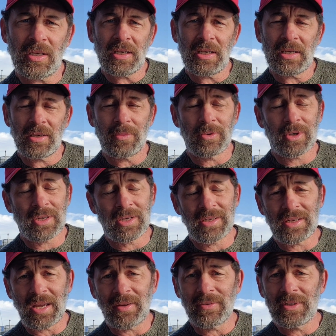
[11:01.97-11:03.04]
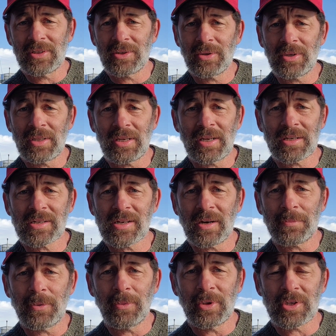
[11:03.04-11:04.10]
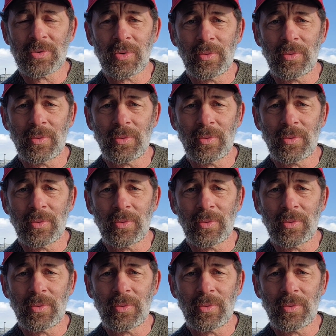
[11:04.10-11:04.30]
and we're going to dive into it in the next couple of weeks.